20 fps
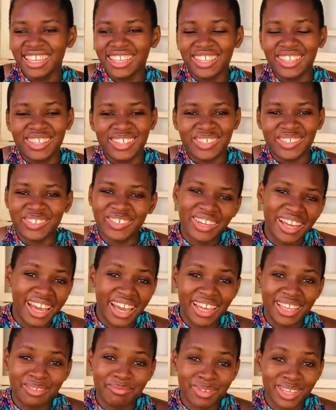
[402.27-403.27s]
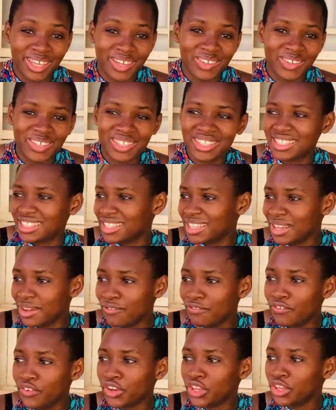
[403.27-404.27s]
you can, because
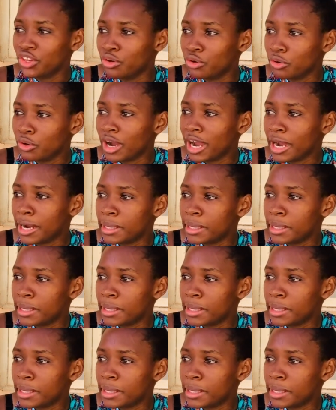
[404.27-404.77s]
for your